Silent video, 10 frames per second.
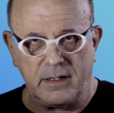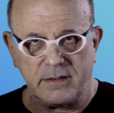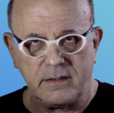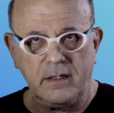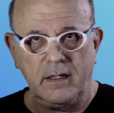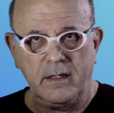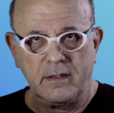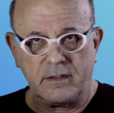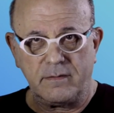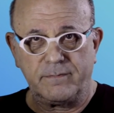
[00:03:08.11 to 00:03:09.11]
us,
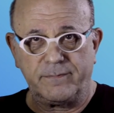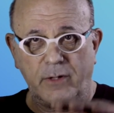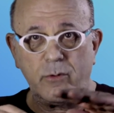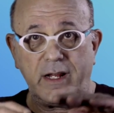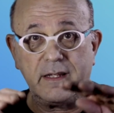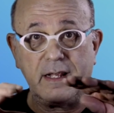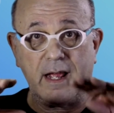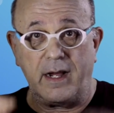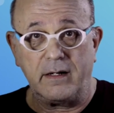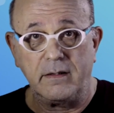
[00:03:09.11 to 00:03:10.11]
just floating in the
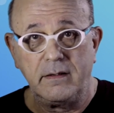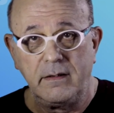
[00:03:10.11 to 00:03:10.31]
air.